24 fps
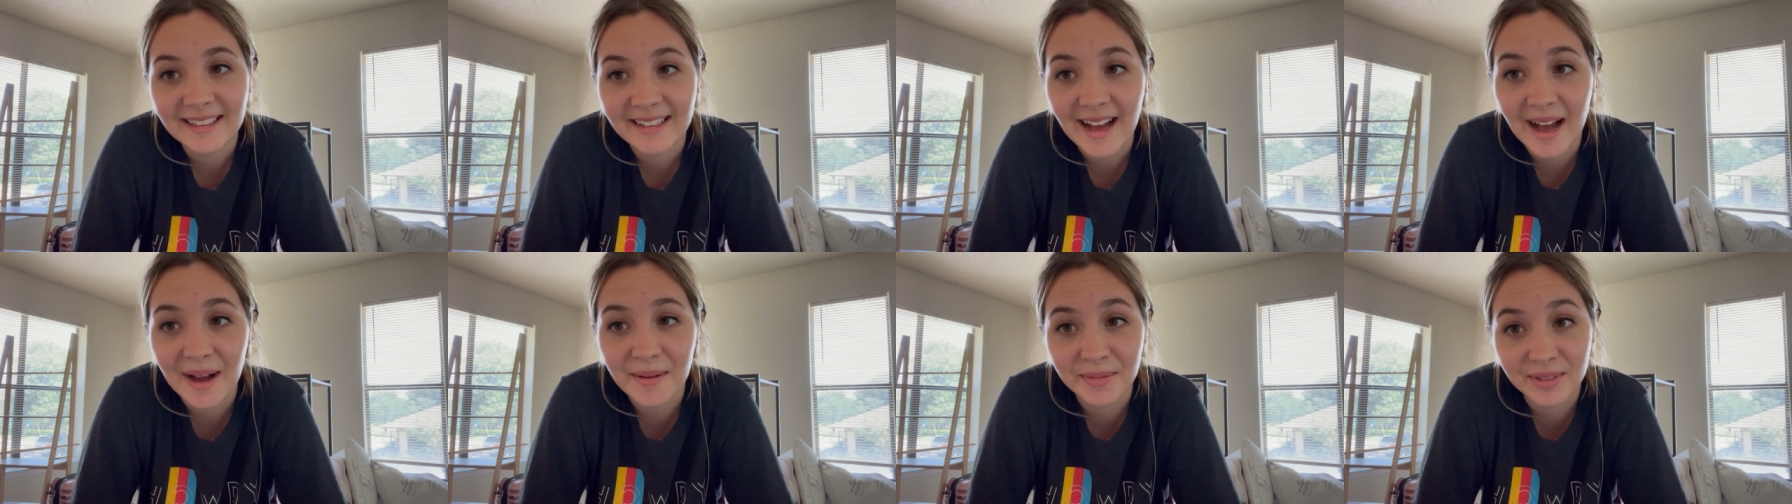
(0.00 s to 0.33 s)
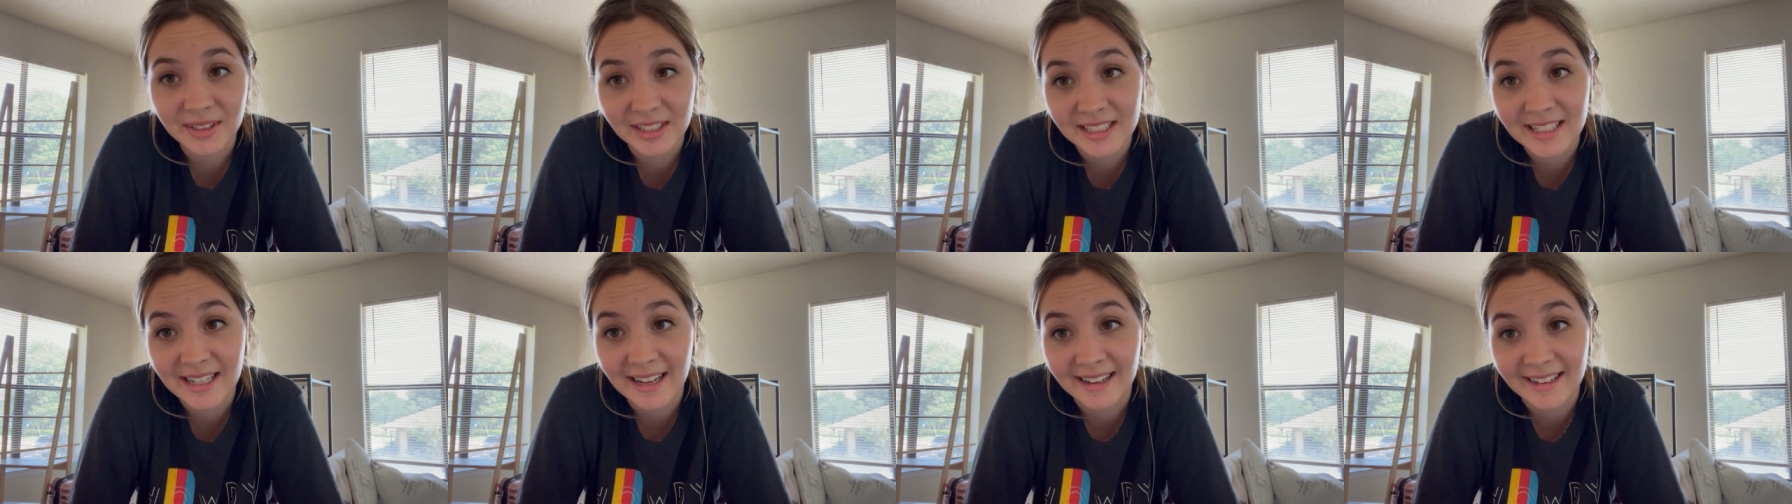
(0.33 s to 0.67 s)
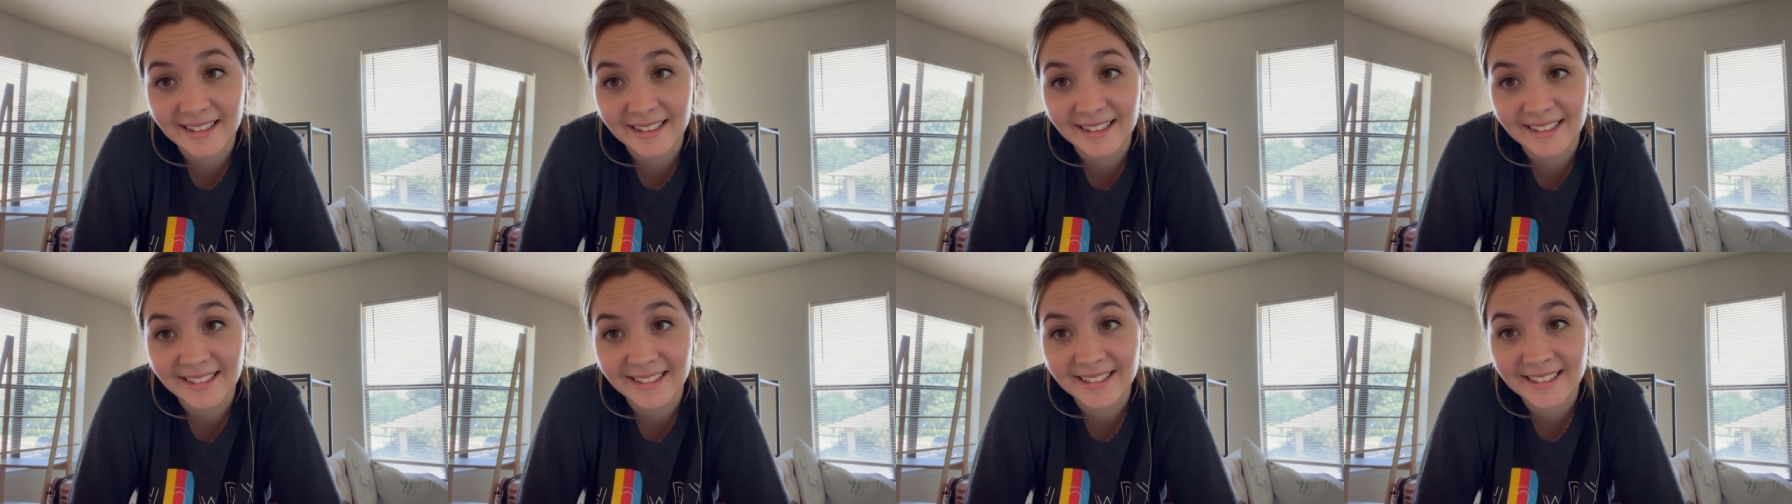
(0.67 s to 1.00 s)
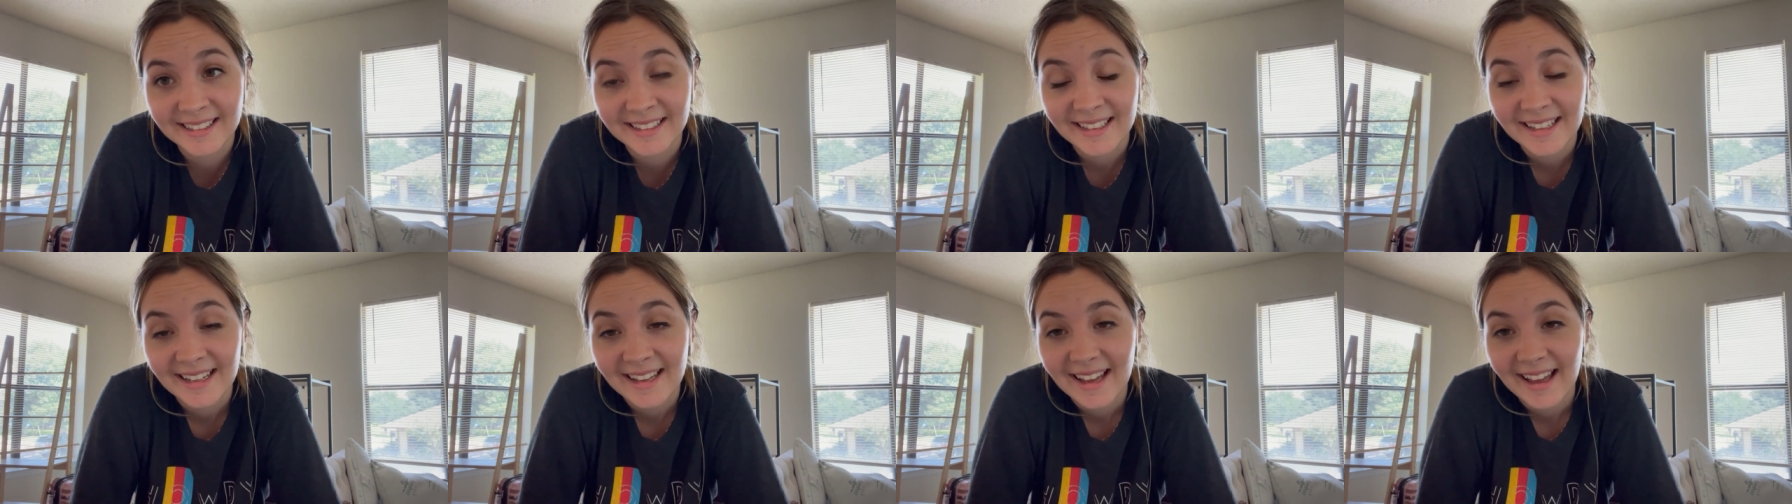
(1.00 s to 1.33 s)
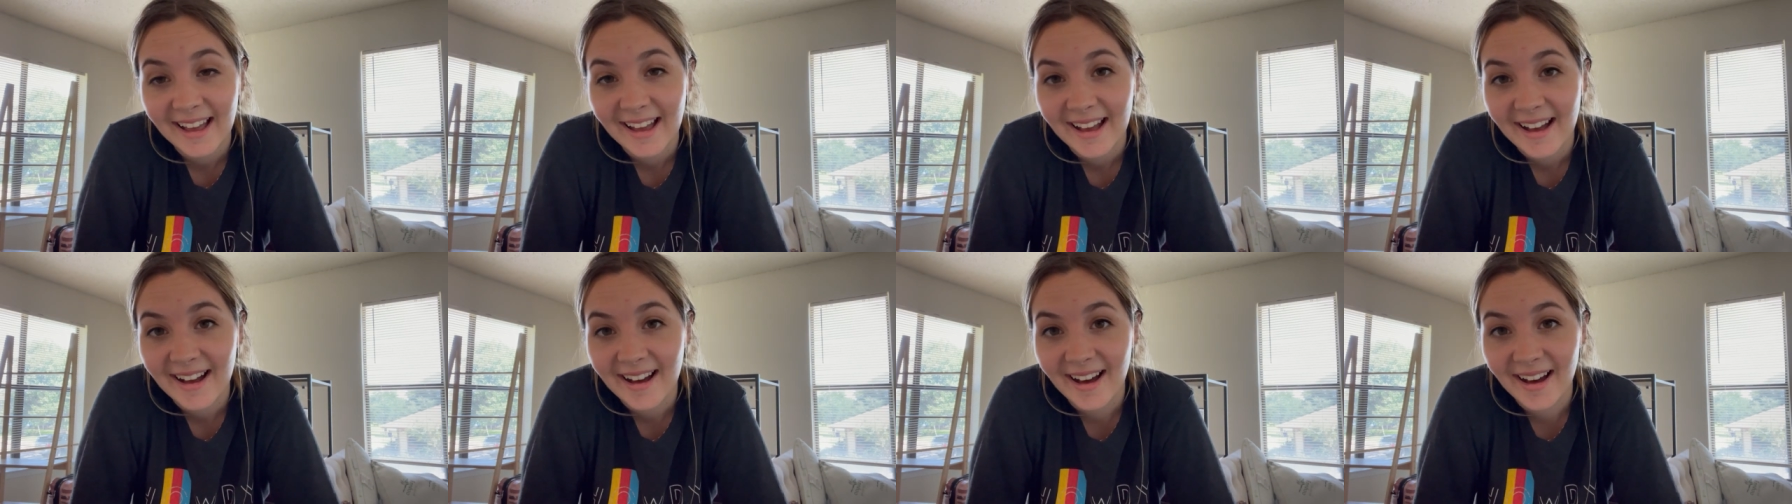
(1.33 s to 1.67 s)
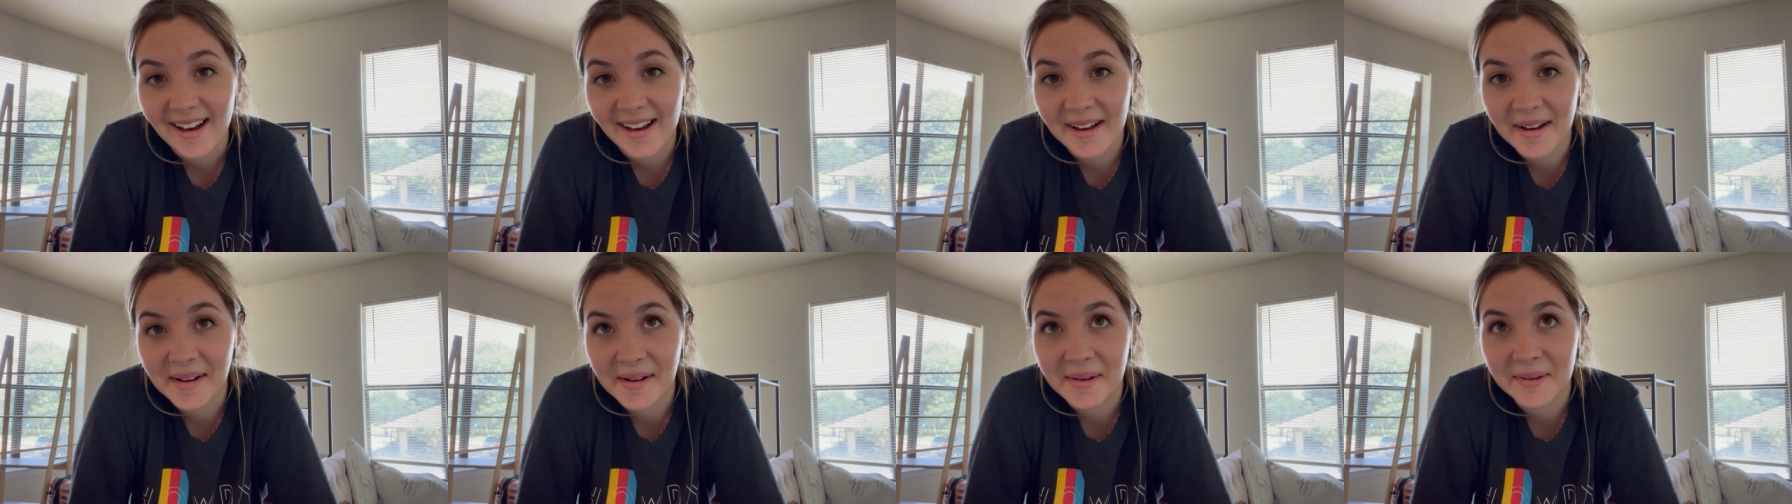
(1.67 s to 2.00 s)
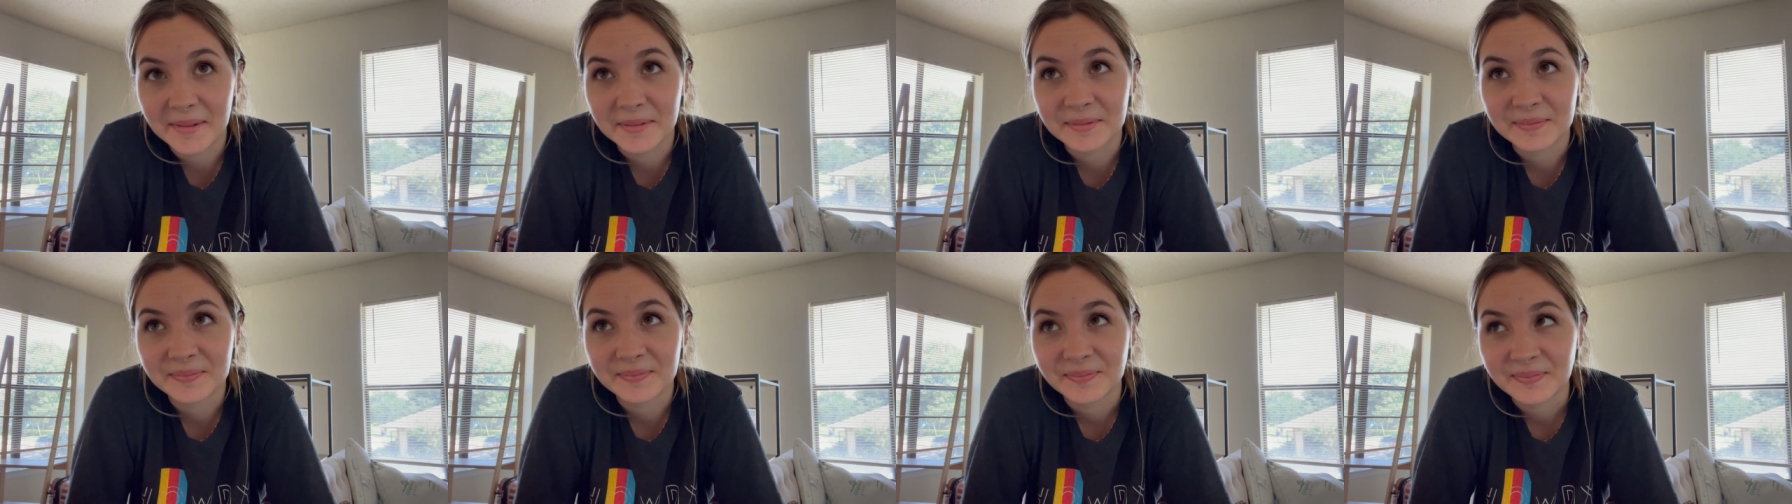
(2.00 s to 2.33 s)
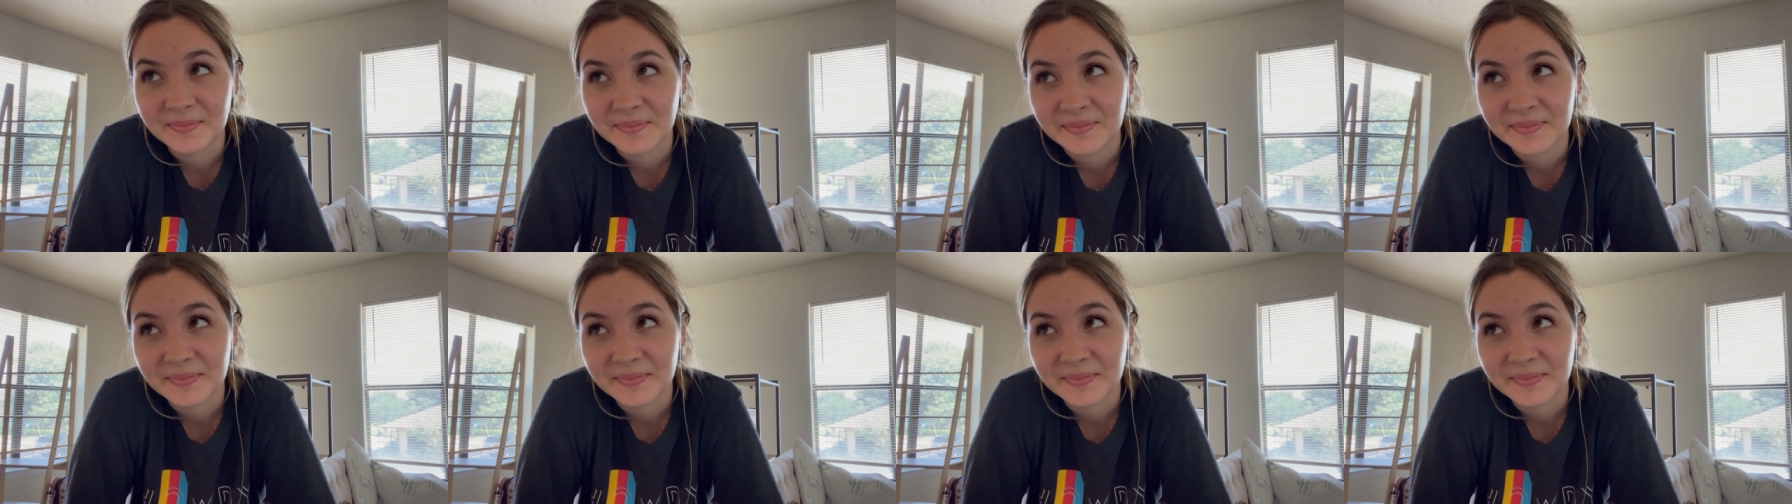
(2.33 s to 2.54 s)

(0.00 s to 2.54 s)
I'm really tired. I'm